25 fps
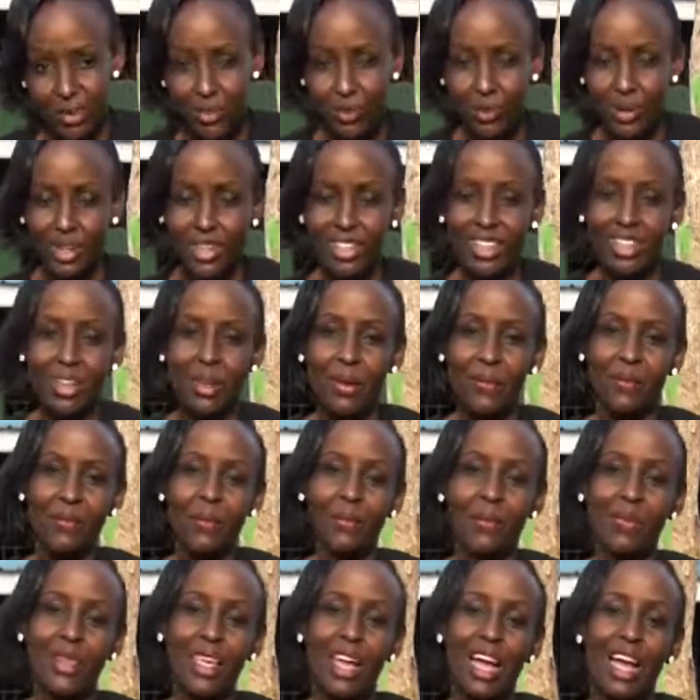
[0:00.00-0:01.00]
Well,
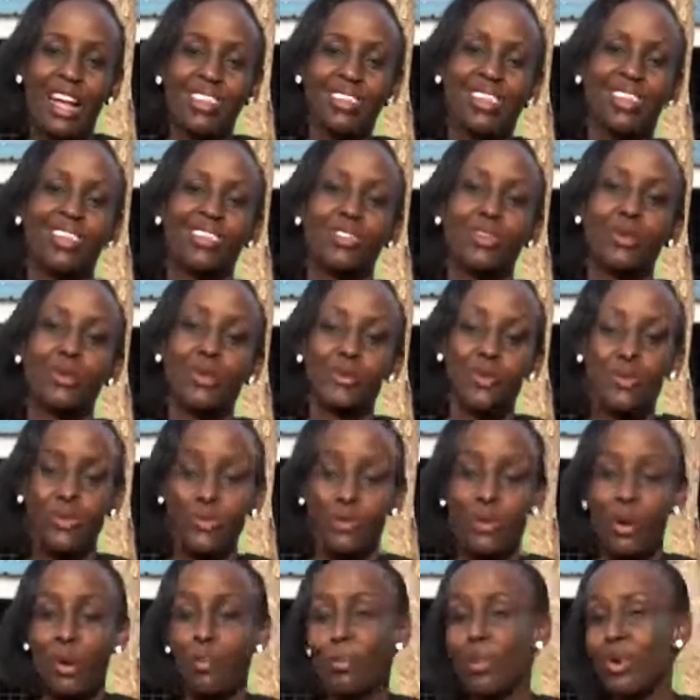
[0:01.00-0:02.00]
I just got to
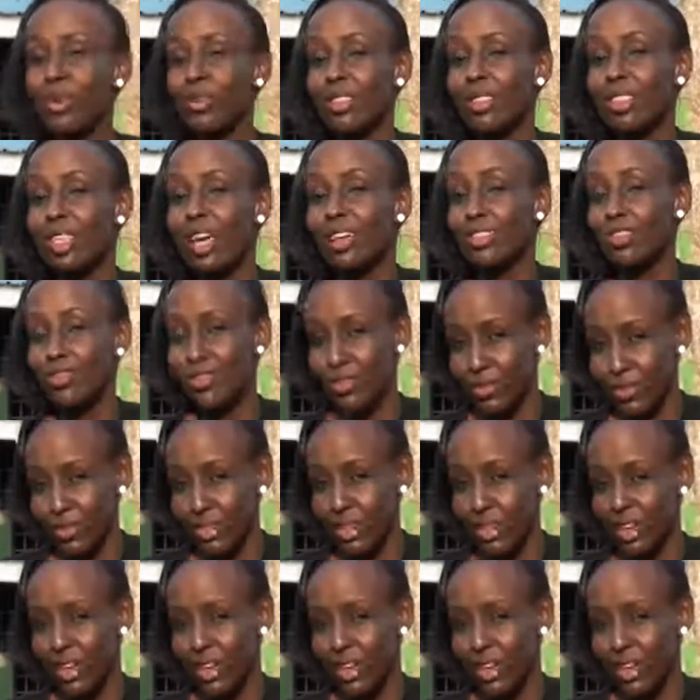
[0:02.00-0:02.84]
know about that today,